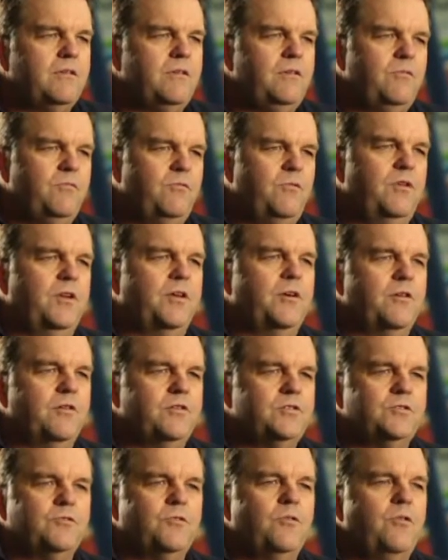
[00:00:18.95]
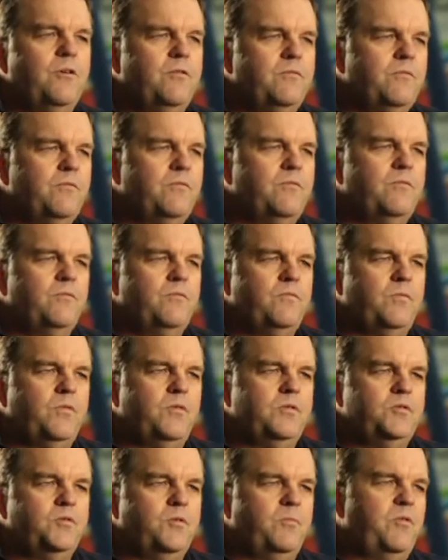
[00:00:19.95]
you've really got to strive for
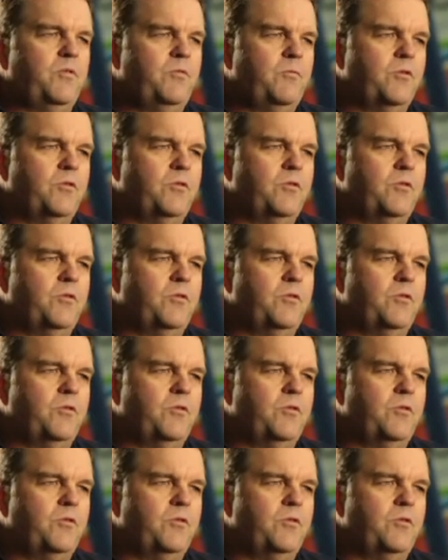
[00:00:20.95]
the job that you